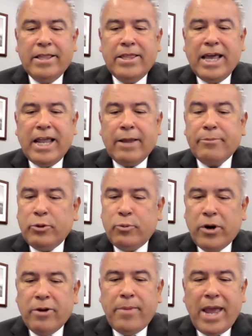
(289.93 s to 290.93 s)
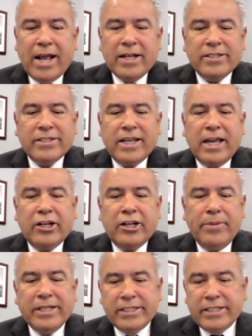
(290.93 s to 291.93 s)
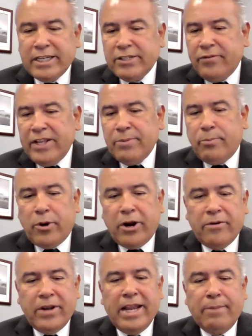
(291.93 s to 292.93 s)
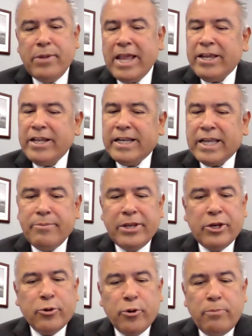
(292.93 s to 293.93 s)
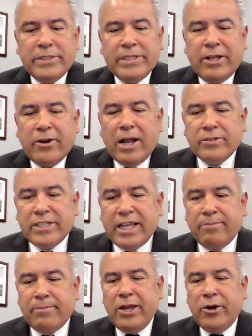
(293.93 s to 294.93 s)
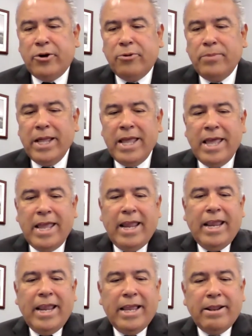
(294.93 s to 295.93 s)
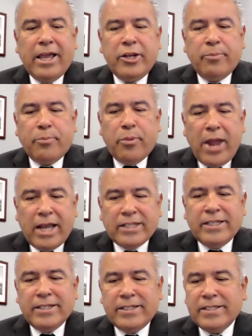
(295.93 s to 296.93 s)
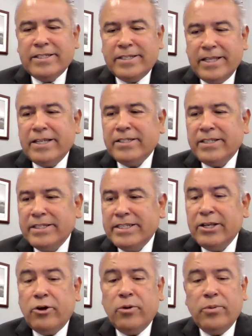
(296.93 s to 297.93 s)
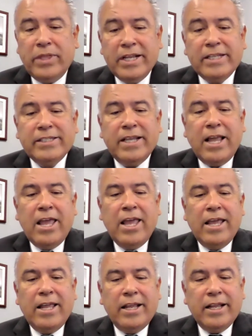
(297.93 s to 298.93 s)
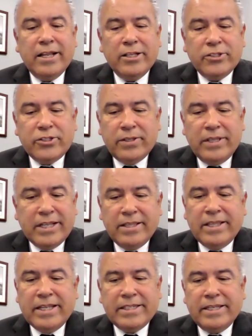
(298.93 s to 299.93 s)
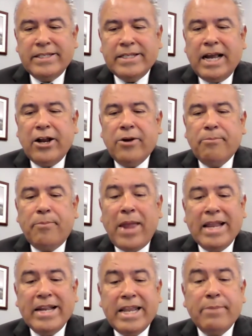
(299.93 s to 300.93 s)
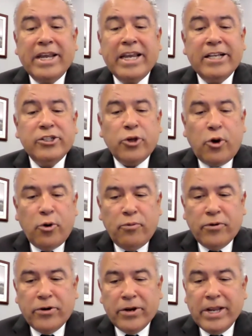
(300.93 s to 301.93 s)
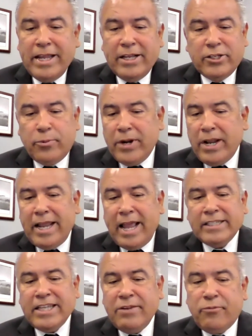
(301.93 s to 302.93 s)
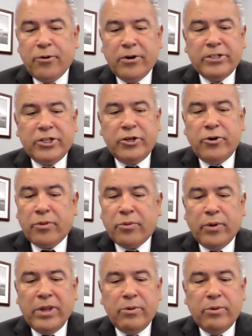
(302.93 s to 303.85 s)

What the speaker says: that I'm going to wear a mask. I'm going to be 6 feet apart. I'm not going to come in groups that are outside of my home. And I'm going to practice this until this this entire pandemic is over. So we're not asking for a 2 or 3